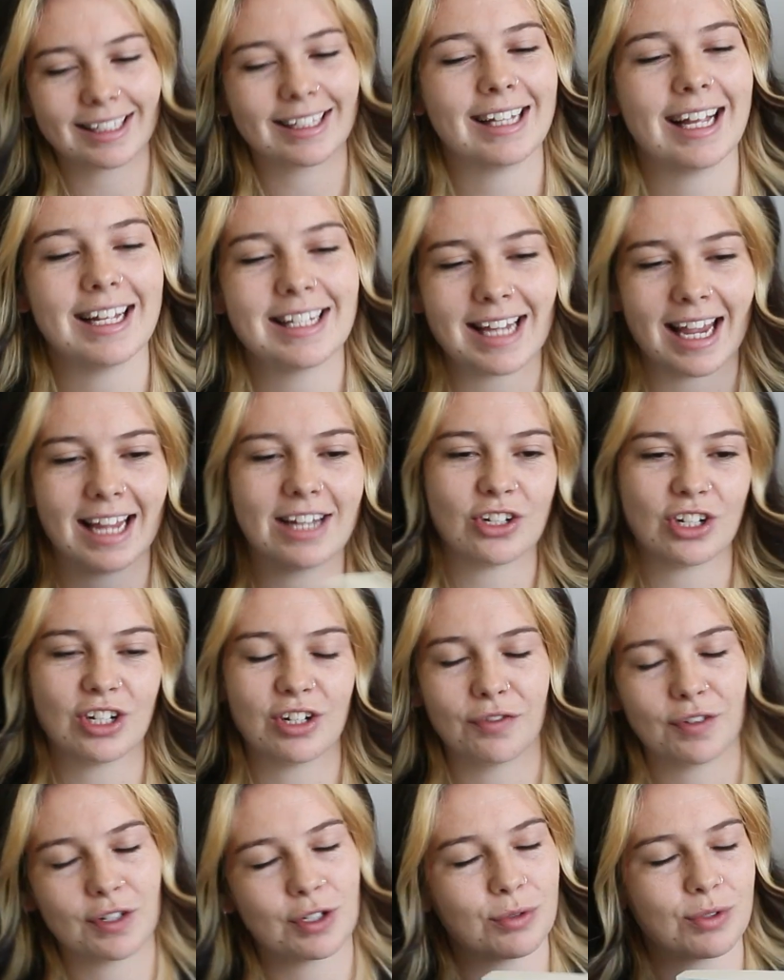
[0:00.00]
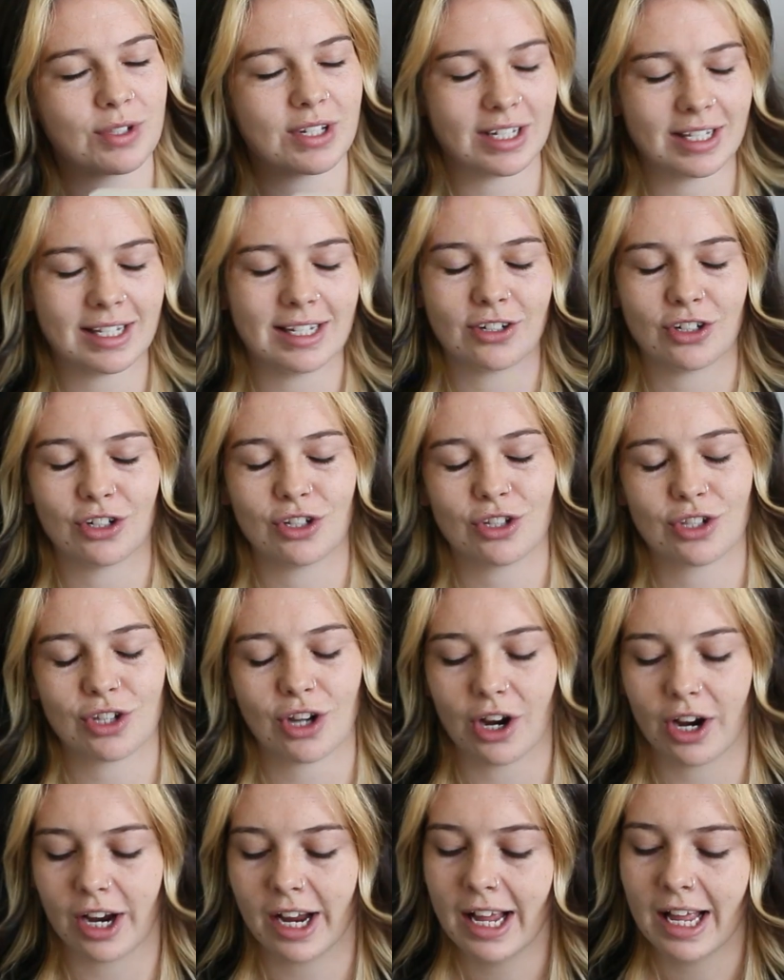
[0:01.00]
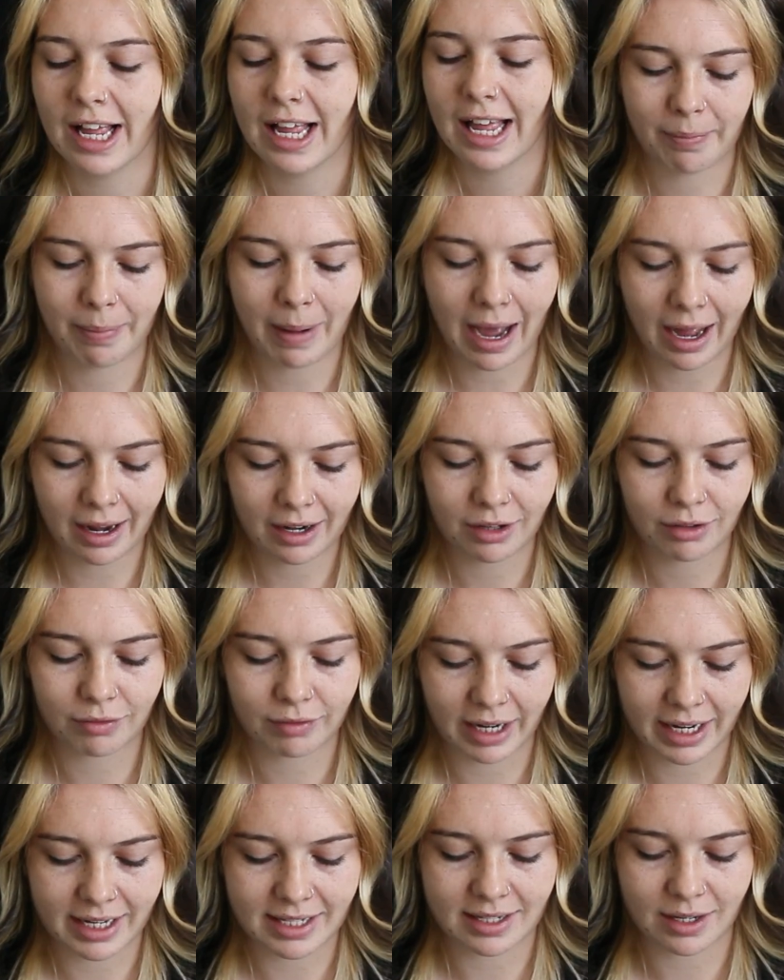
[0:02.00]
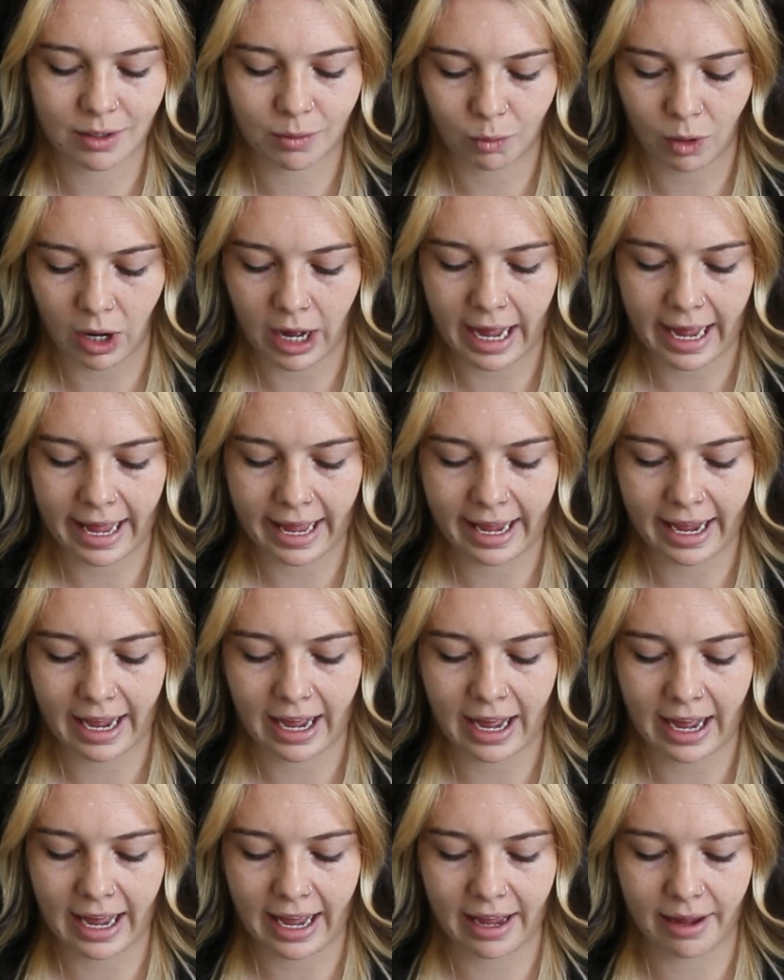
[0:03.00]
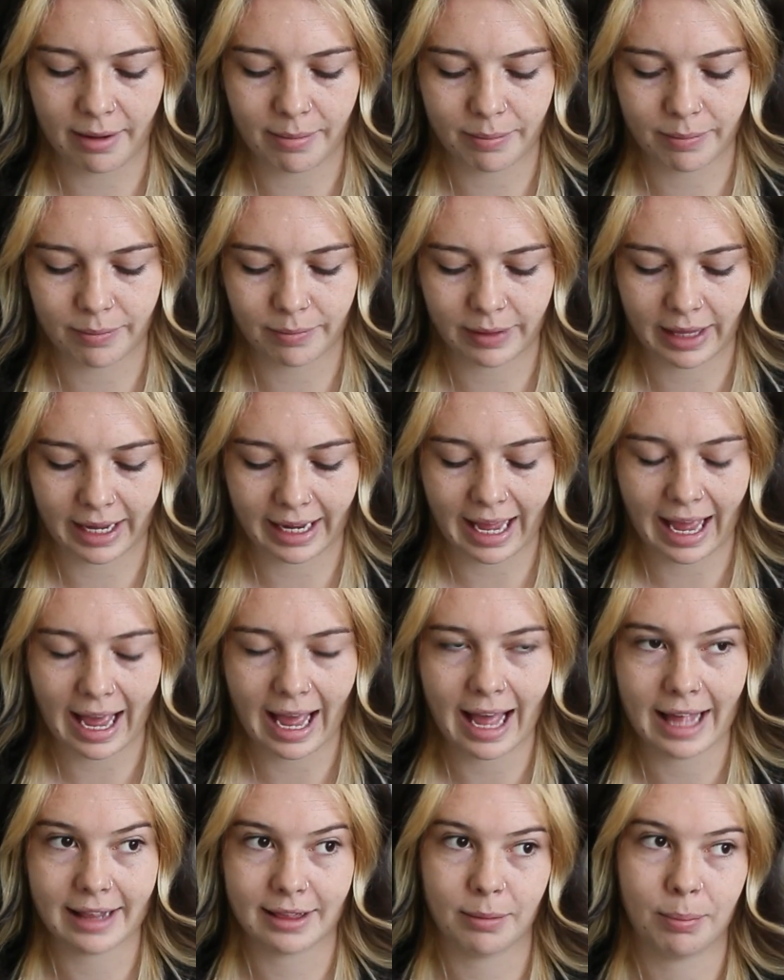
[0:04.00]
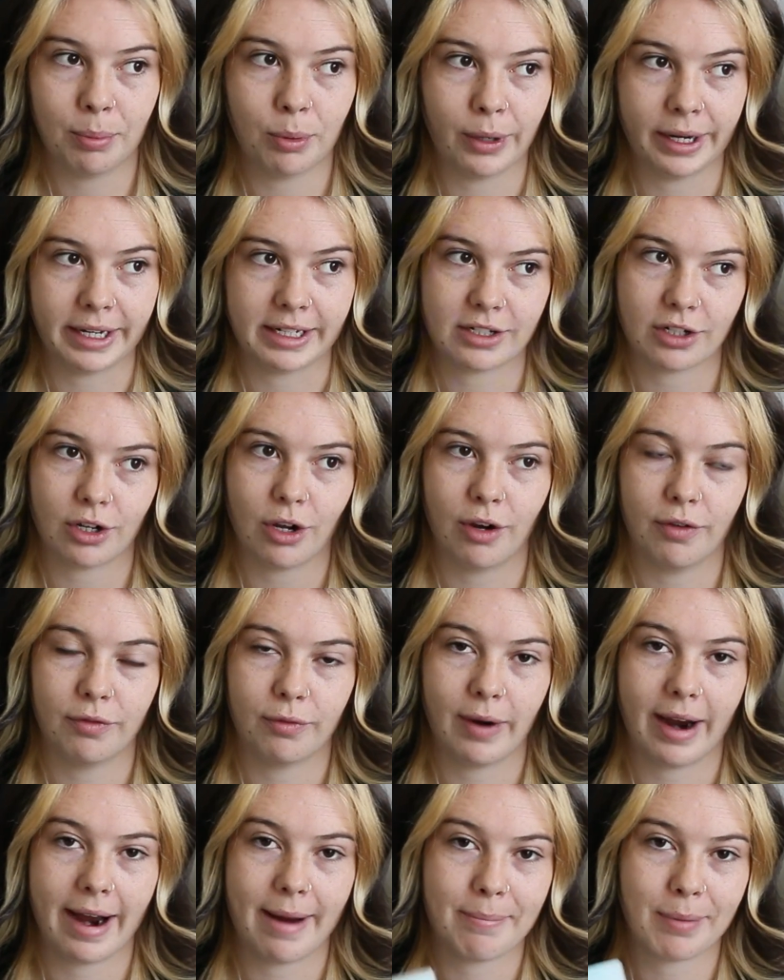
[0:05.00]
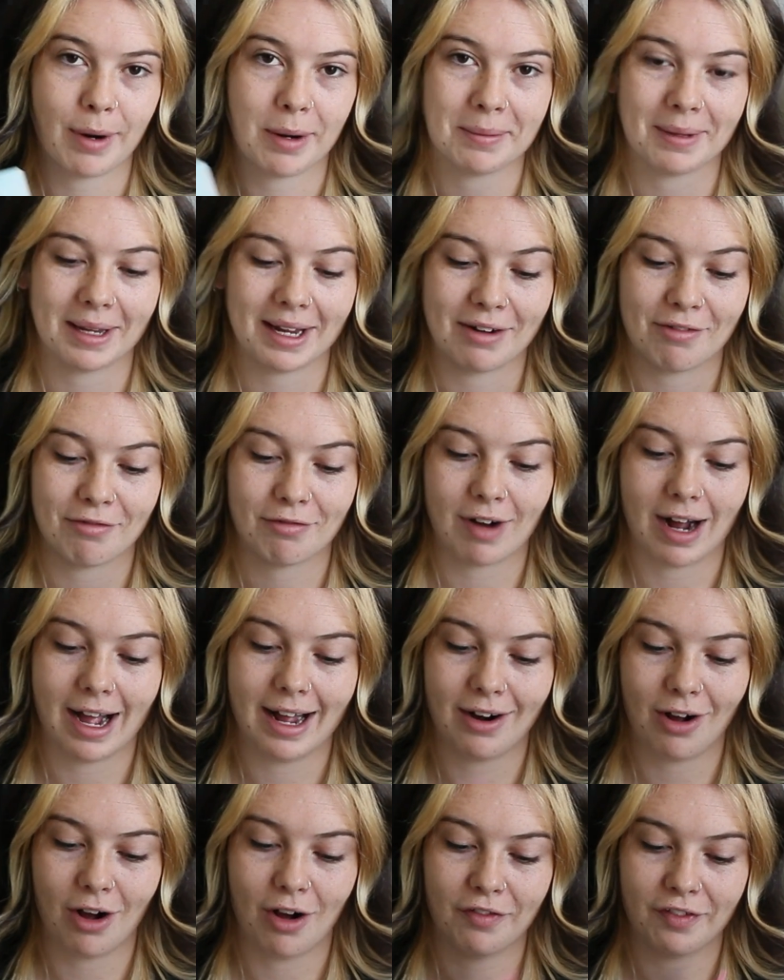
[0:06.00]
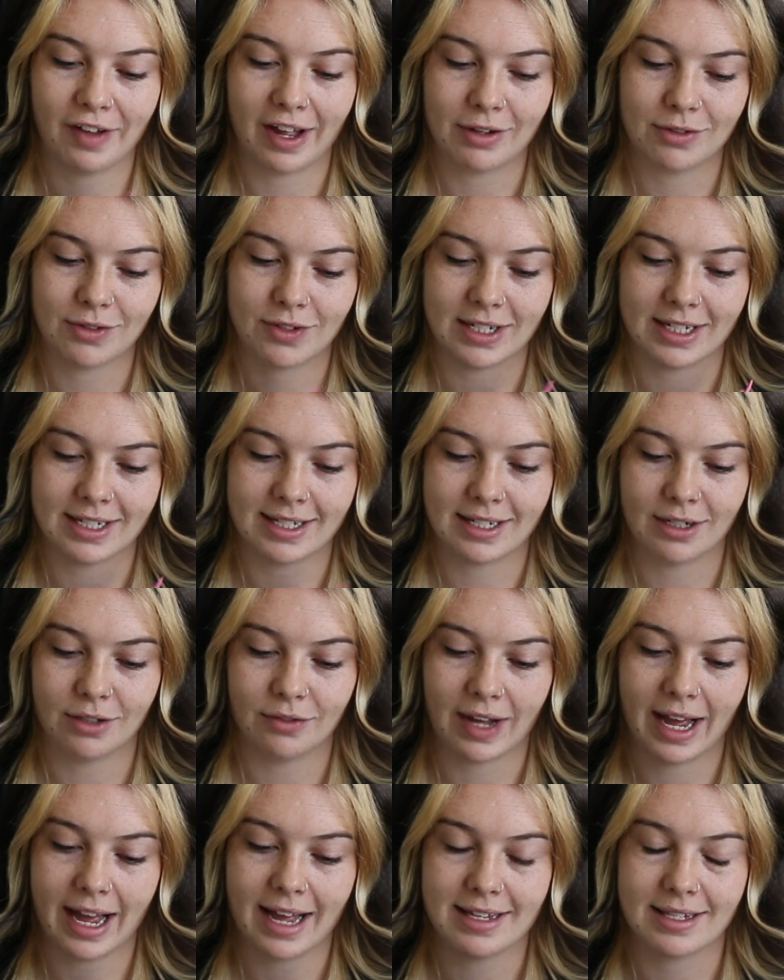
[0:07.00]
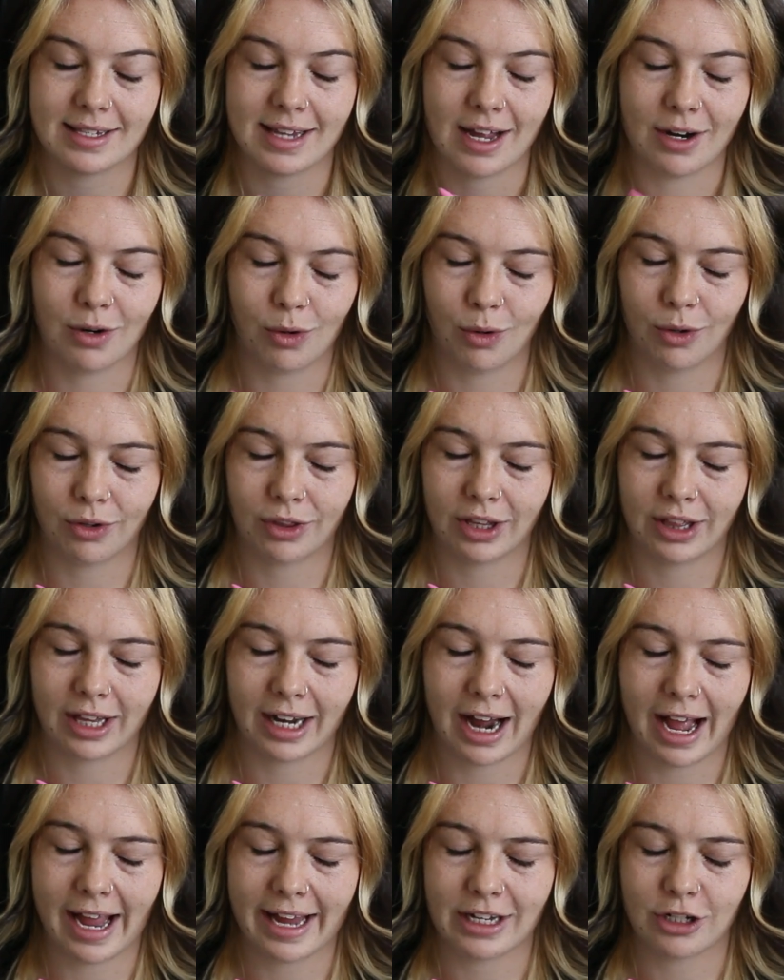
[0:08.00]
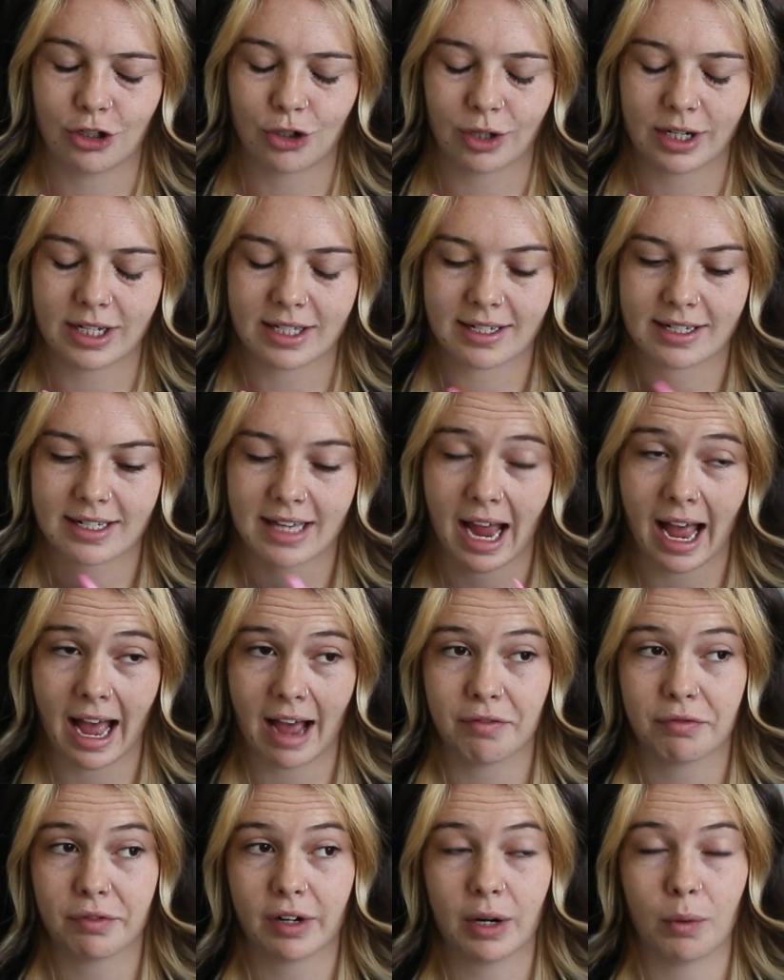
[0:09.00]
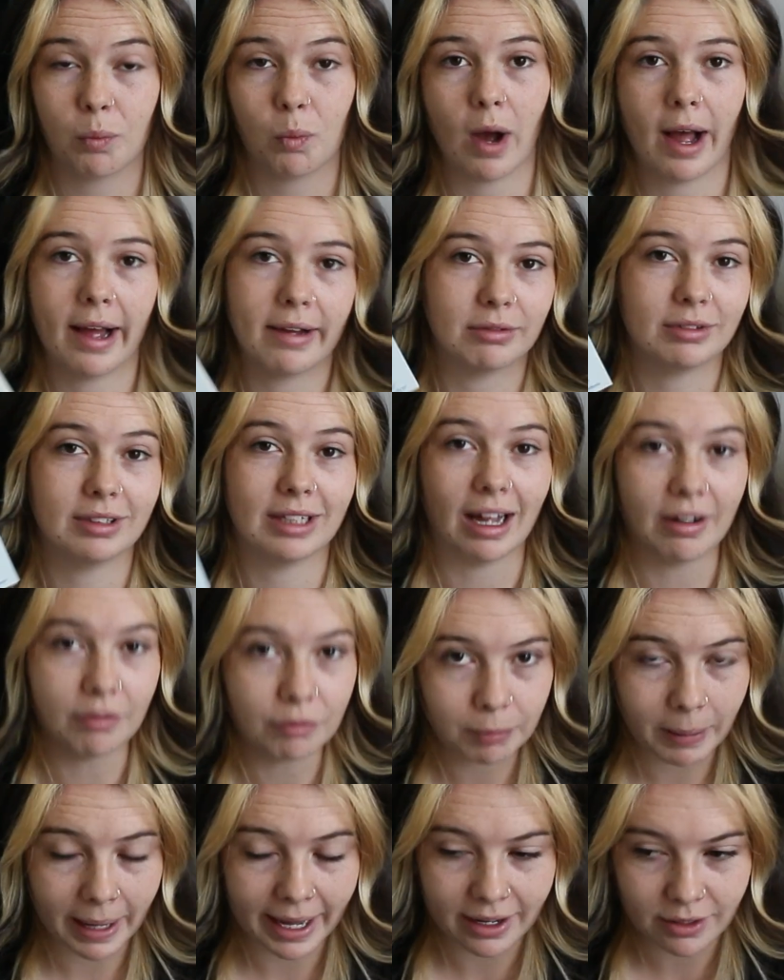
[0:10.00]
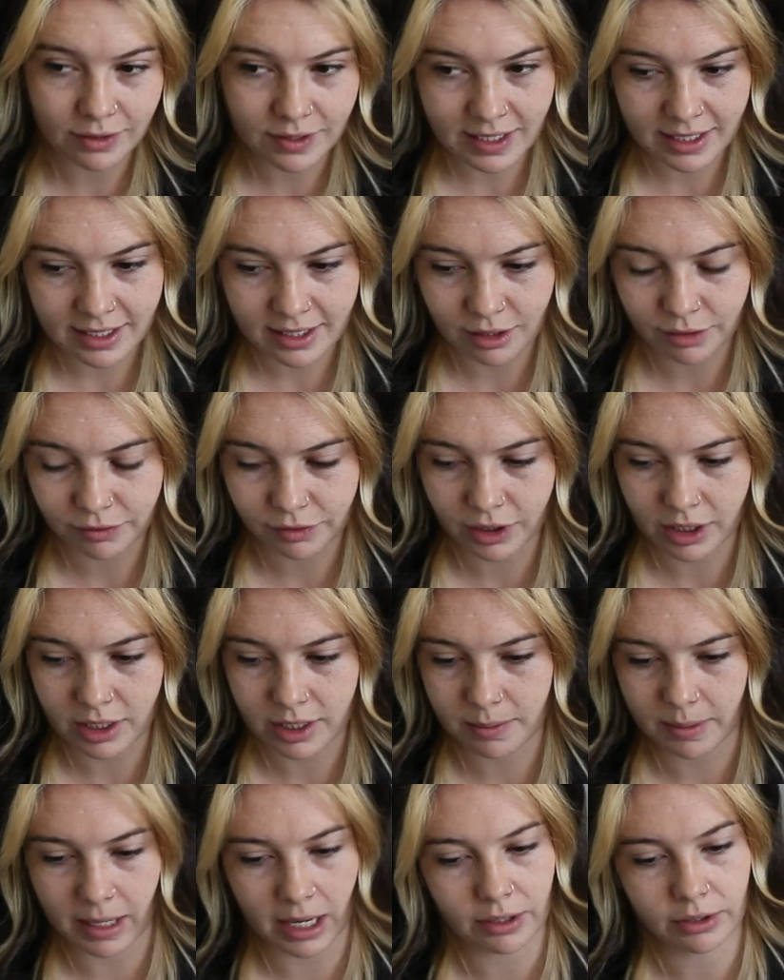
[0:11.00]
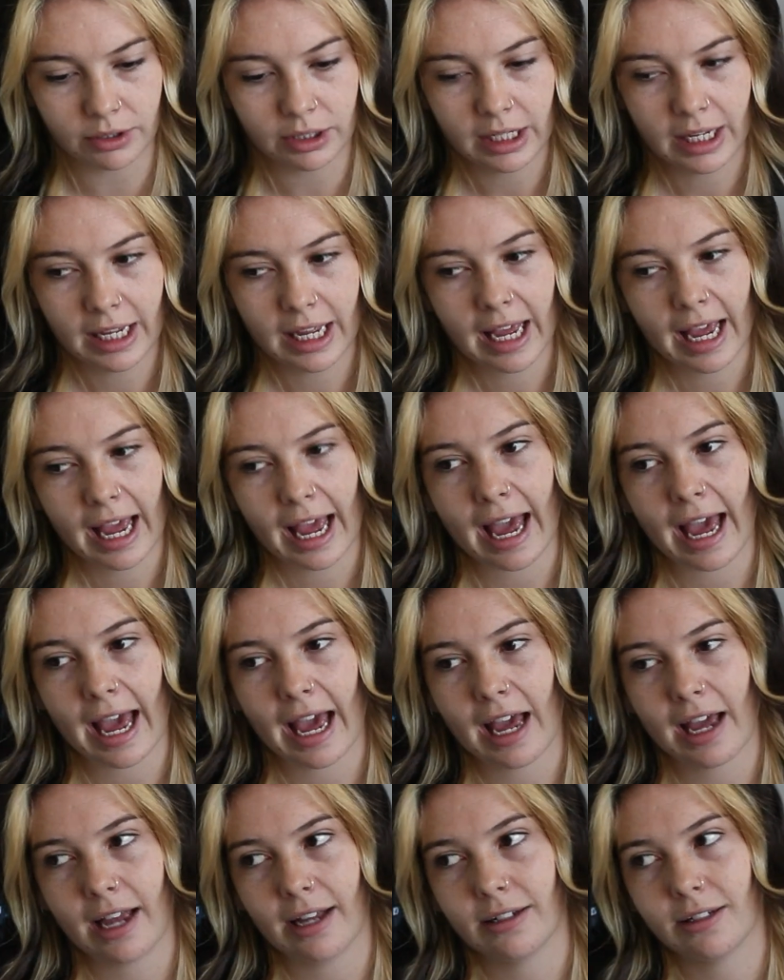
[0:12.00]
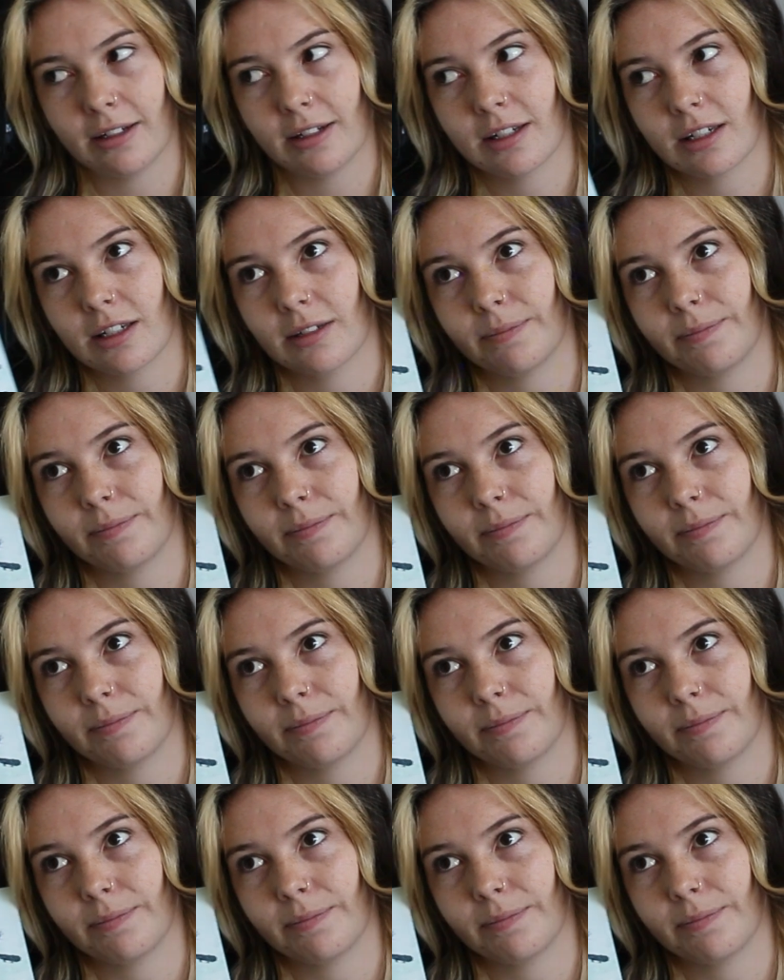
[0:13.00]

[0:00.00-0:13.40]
that's each individual's decision. So part of the reason why I'm like at the point of where I'm probably going to write off Elsie Silver as an author that I enjoy is because I have read Wild Love by Elsie Silver as well, And